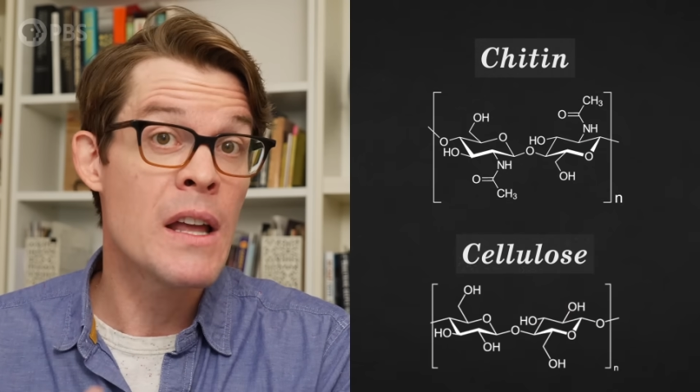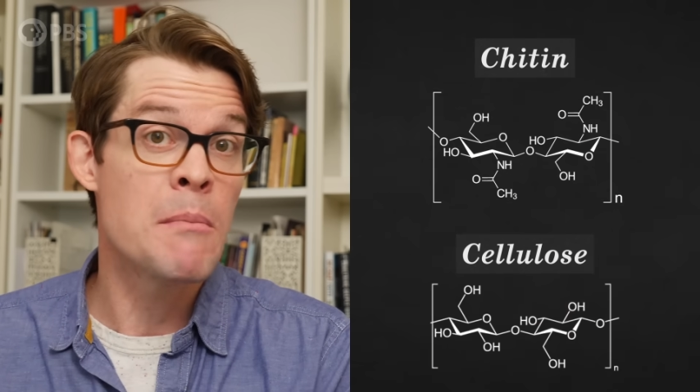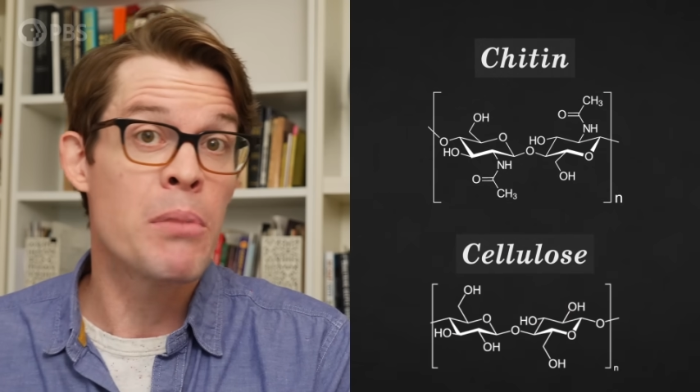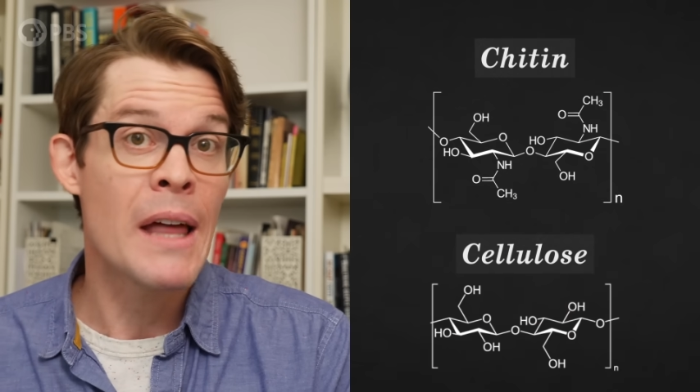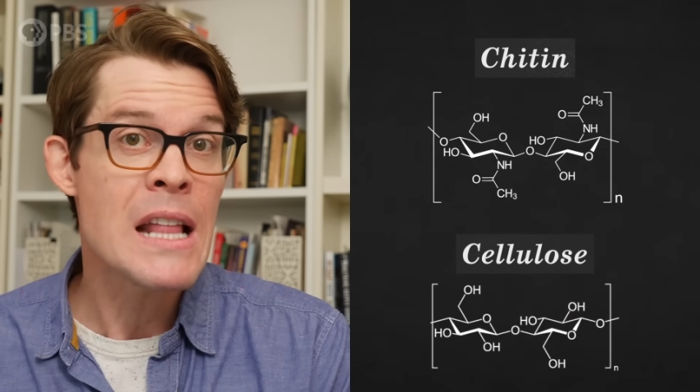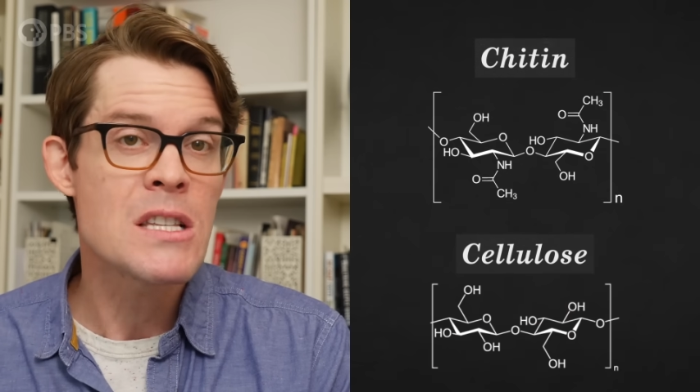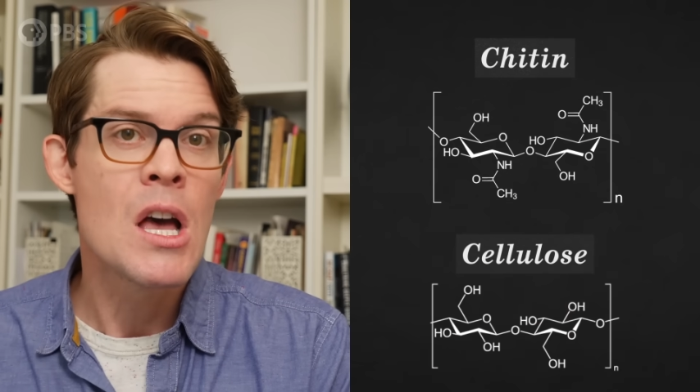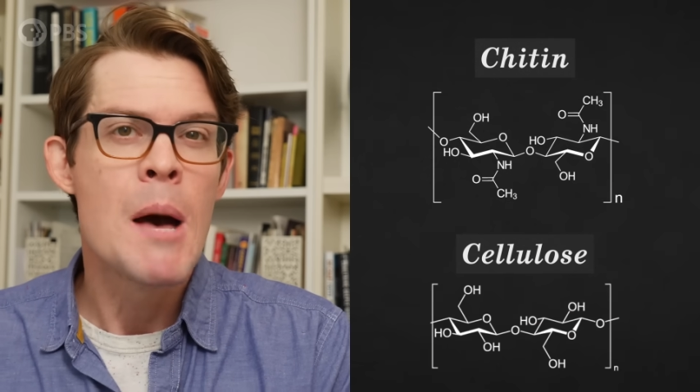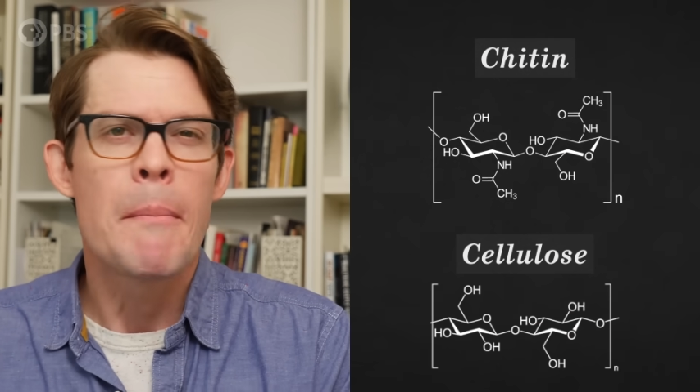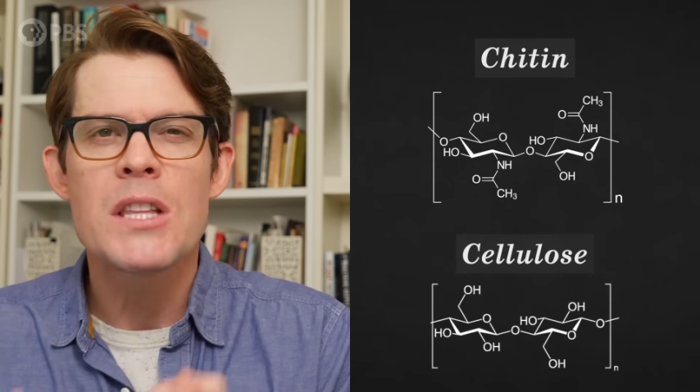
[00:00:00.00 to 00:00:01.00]
find in
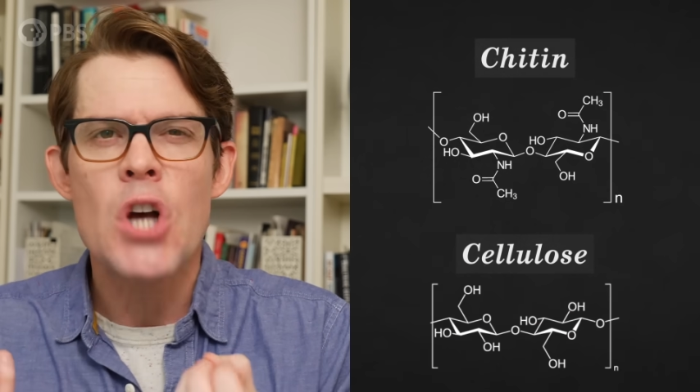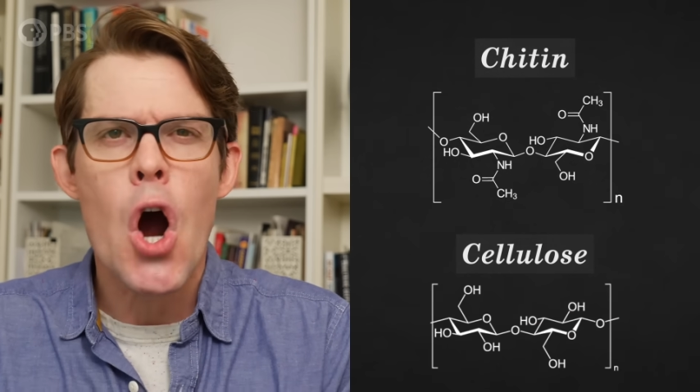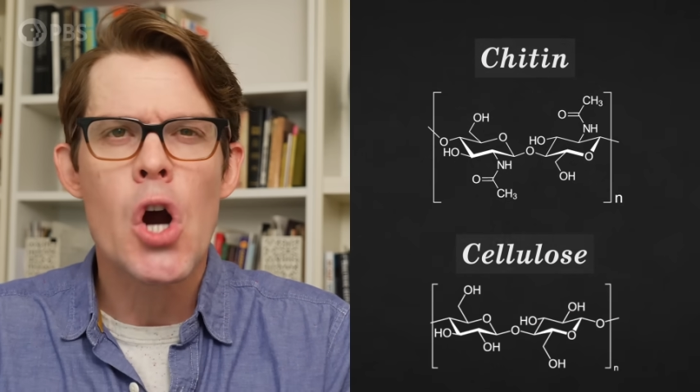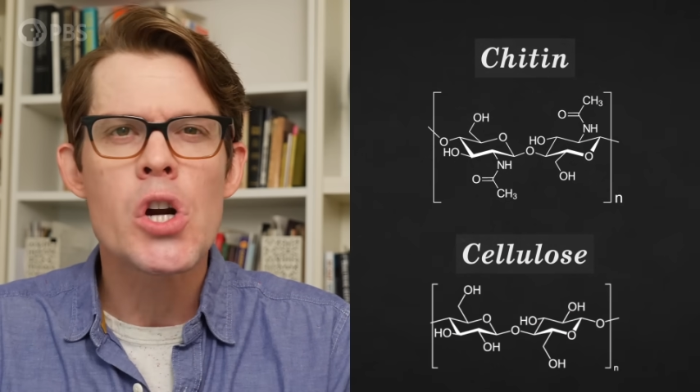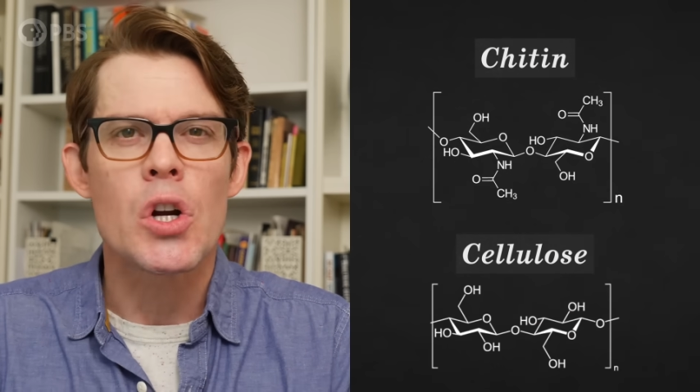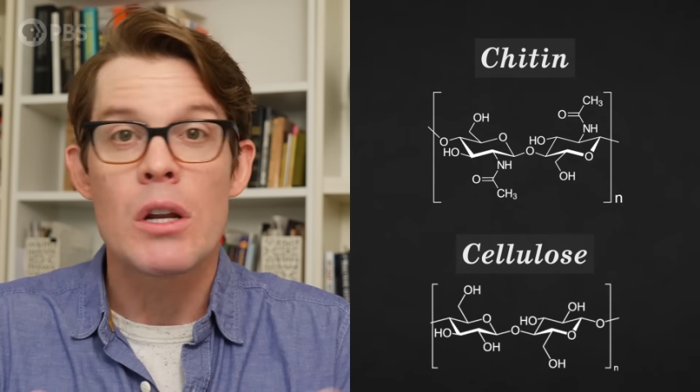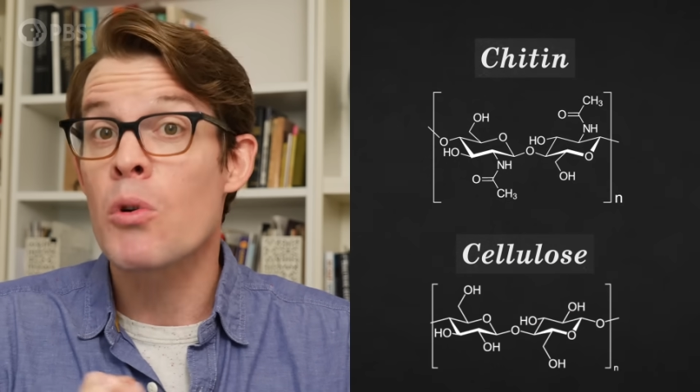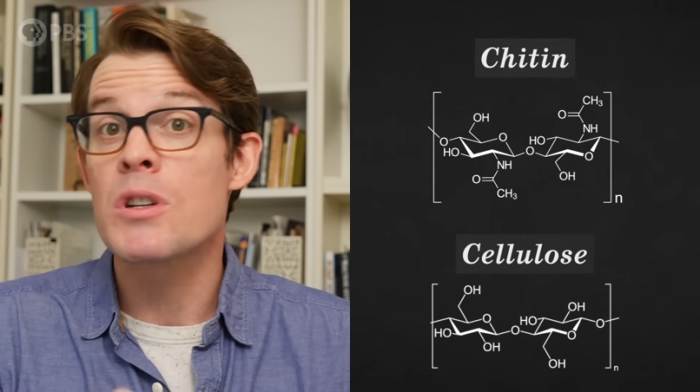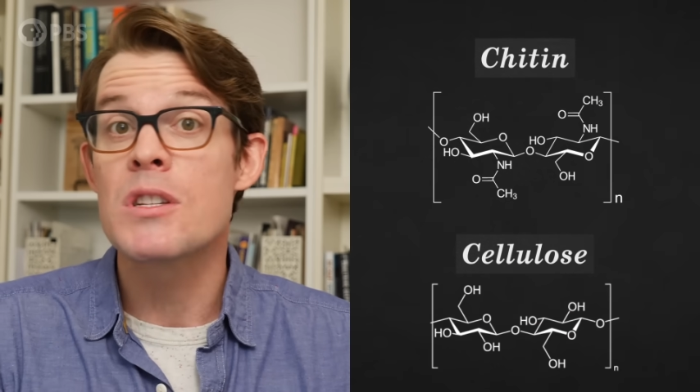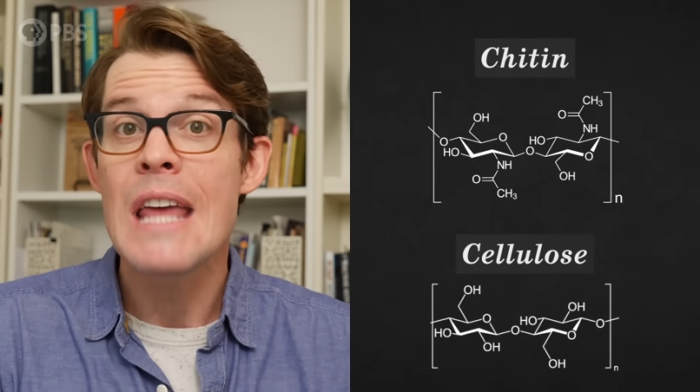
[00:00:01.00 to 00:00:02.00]
plants, but it's harder
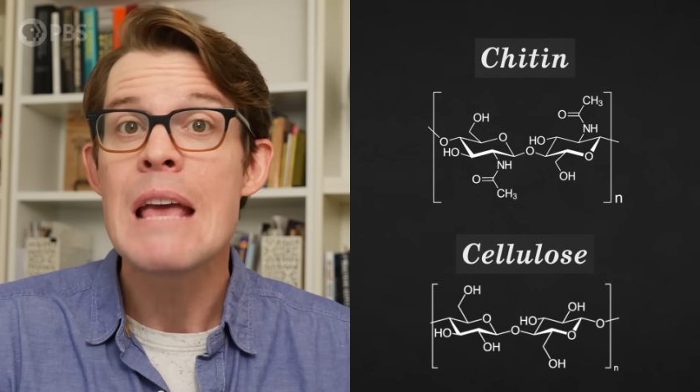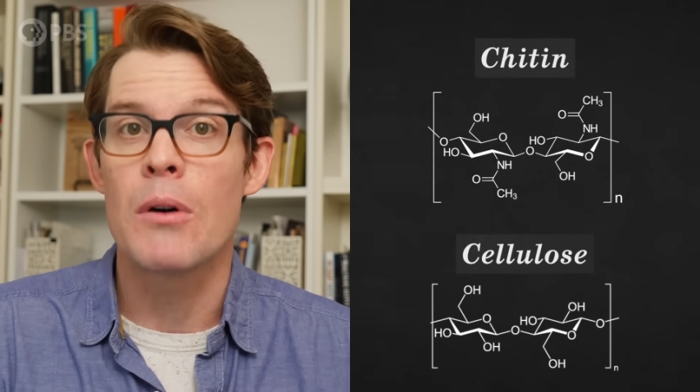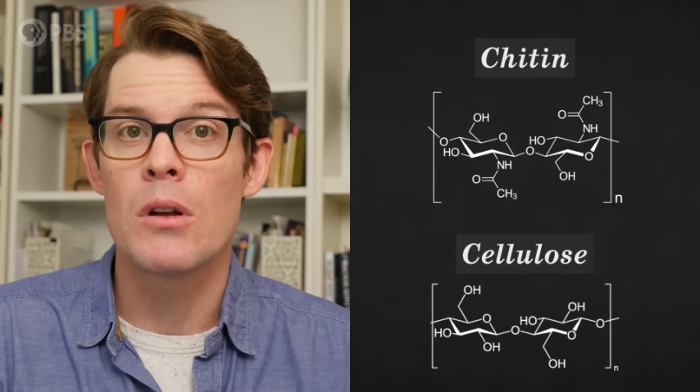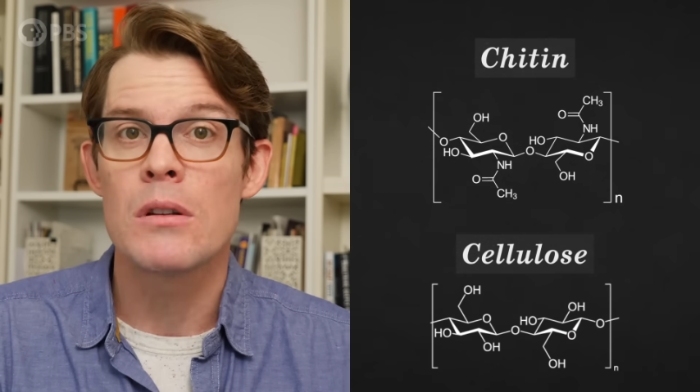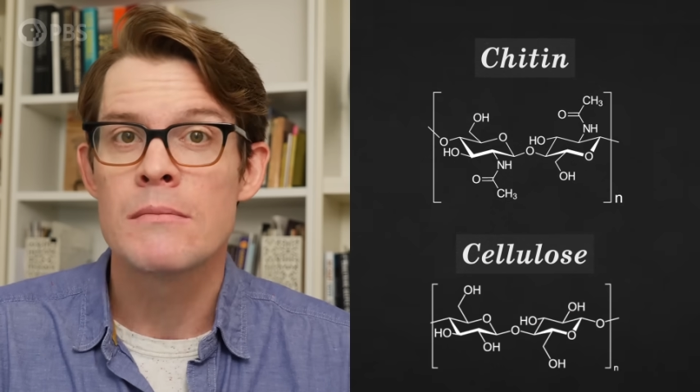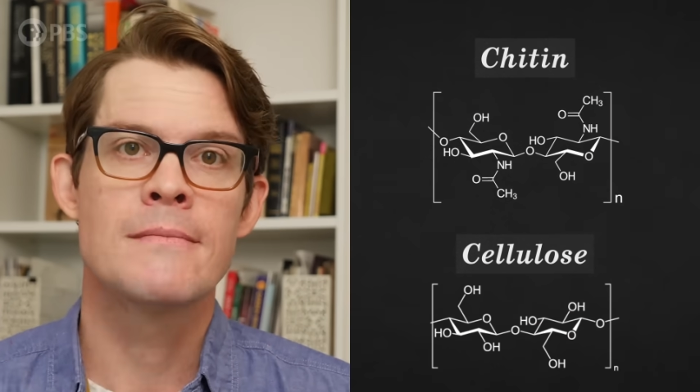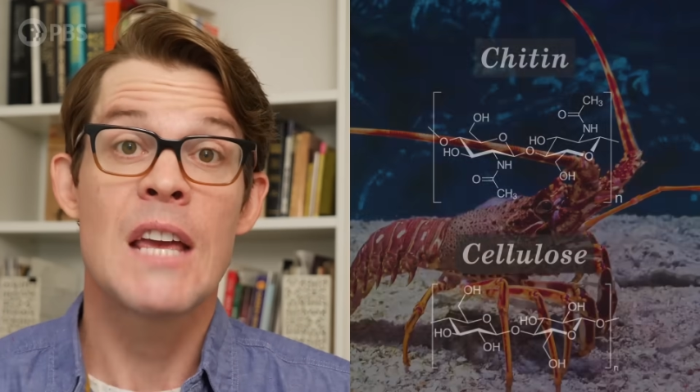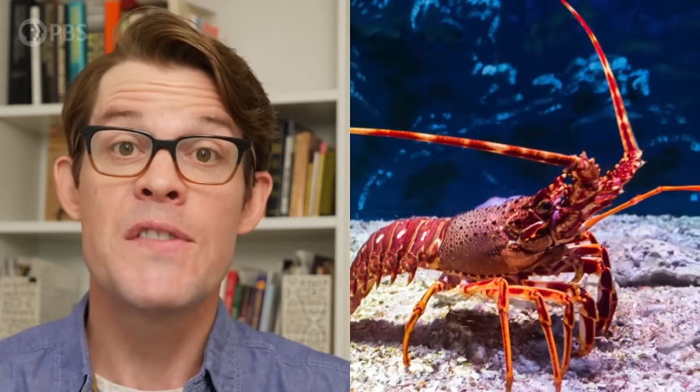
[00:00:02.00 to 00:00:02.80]
and more stable.